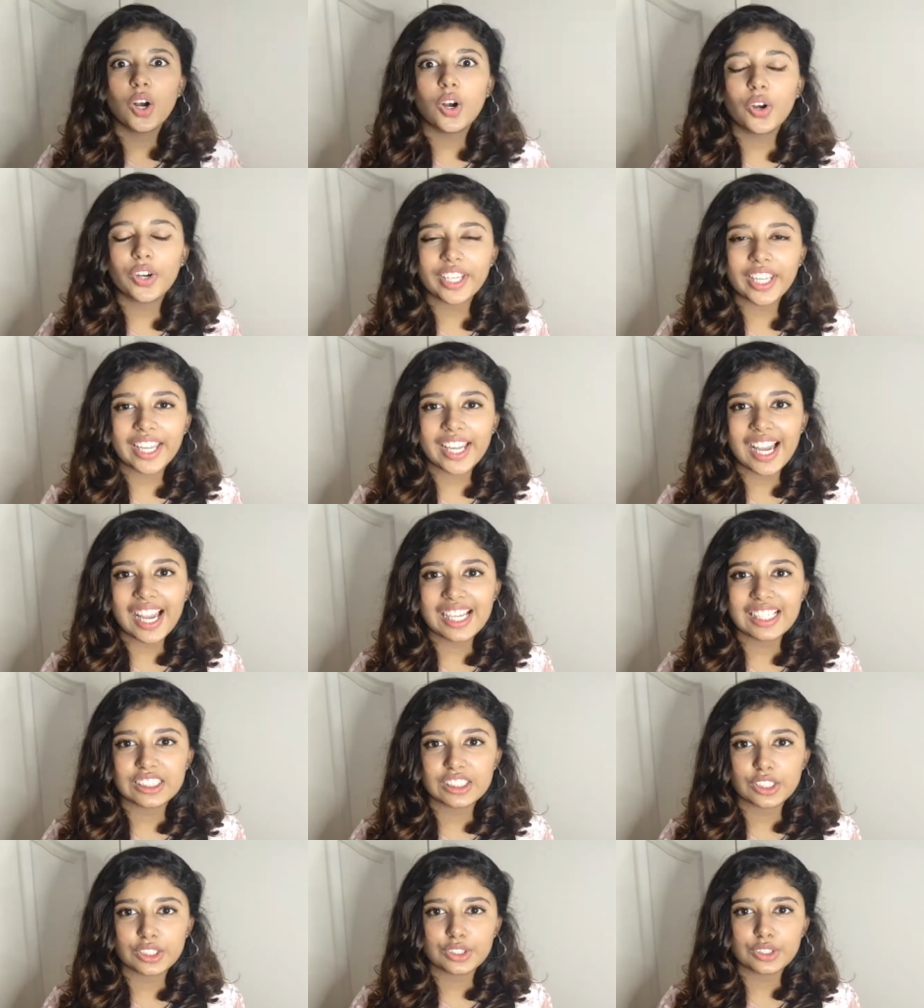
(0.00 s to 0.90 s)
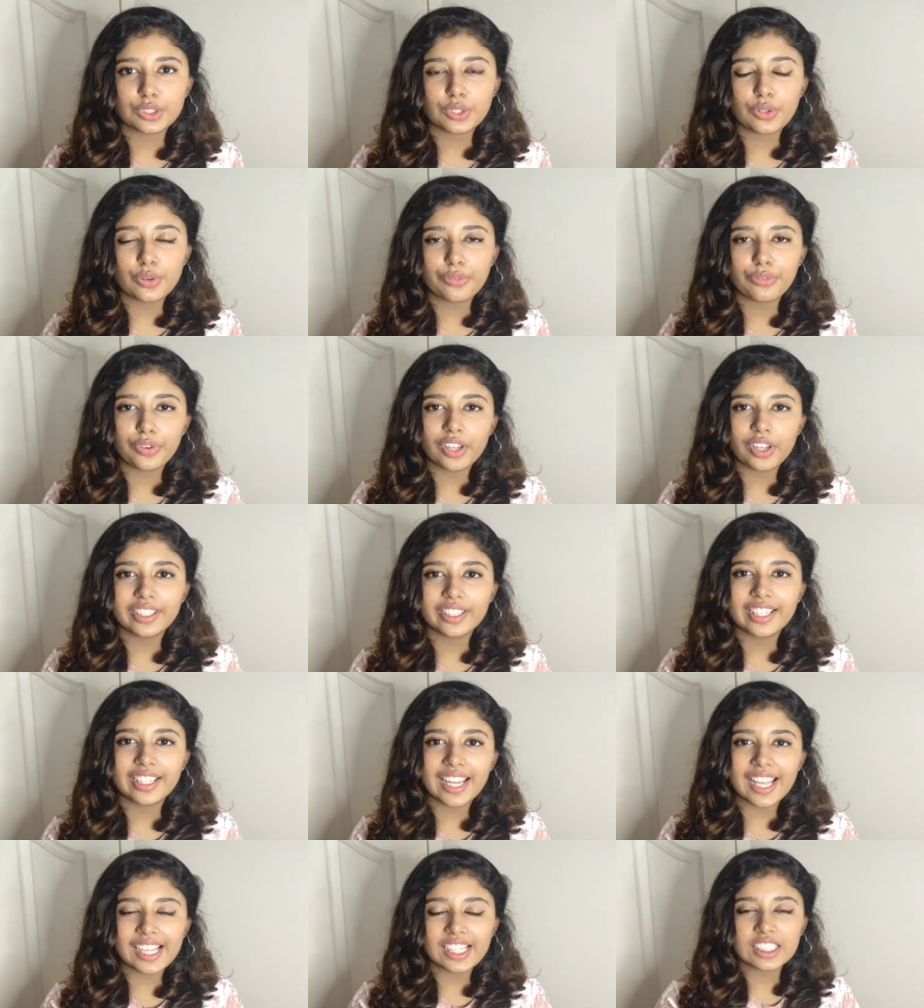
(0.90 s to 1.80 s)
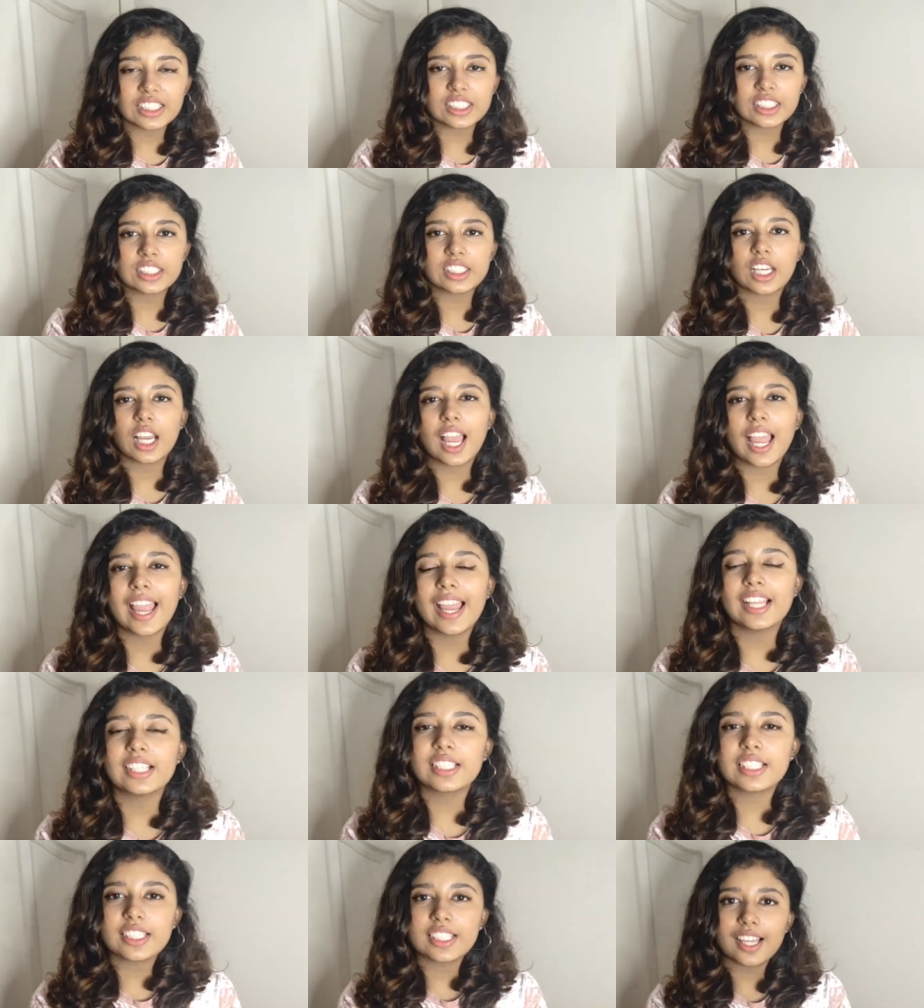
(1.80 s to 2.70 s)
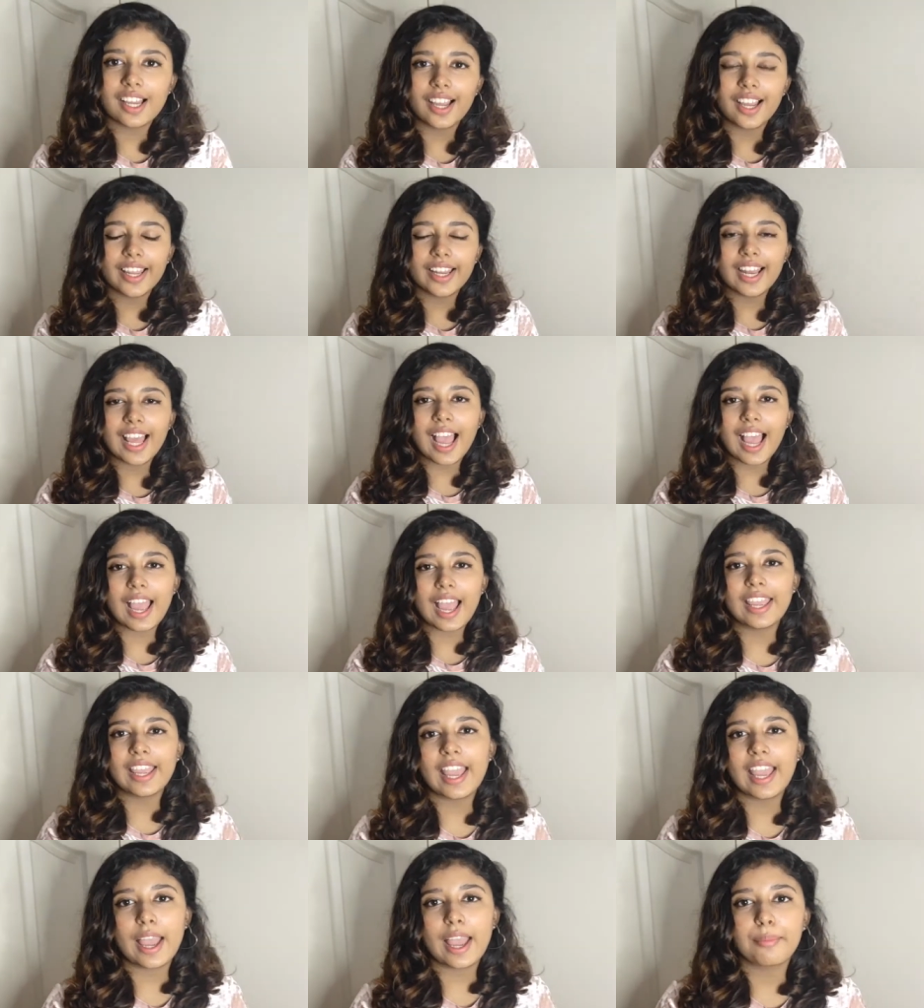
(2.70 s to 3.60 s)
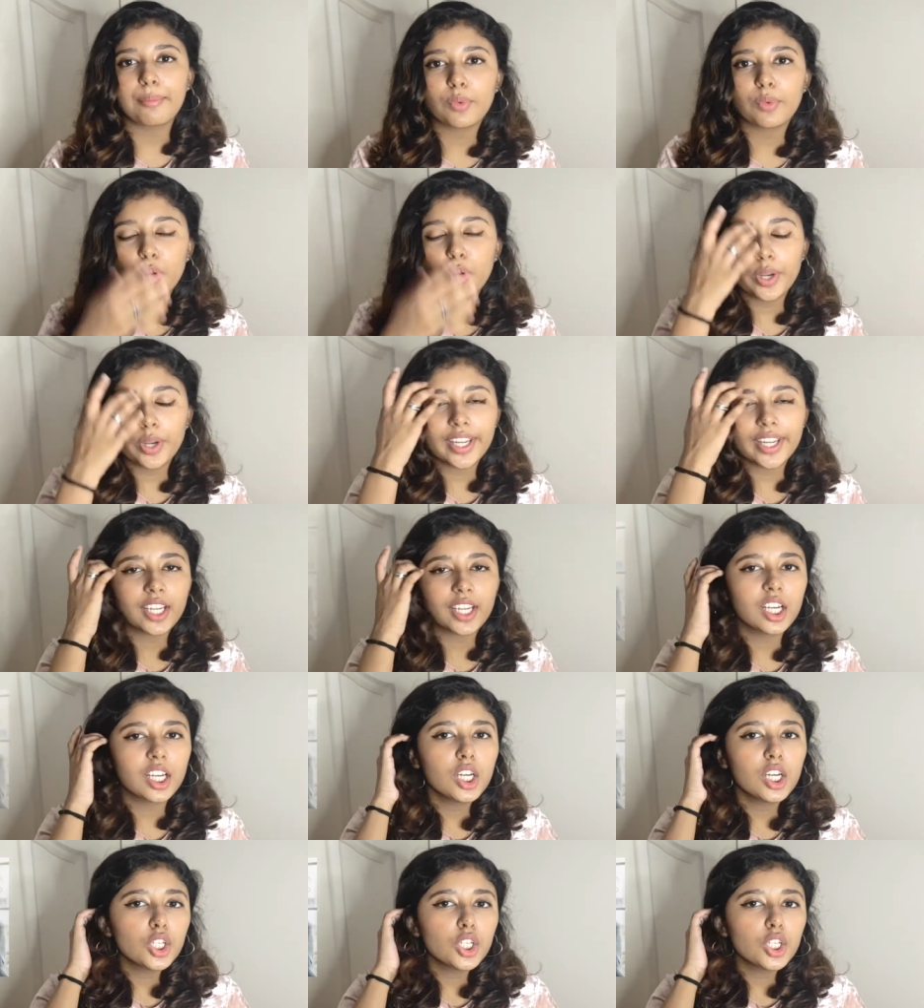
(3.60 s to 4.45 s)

Okay guys, so for the next hairstyle I am going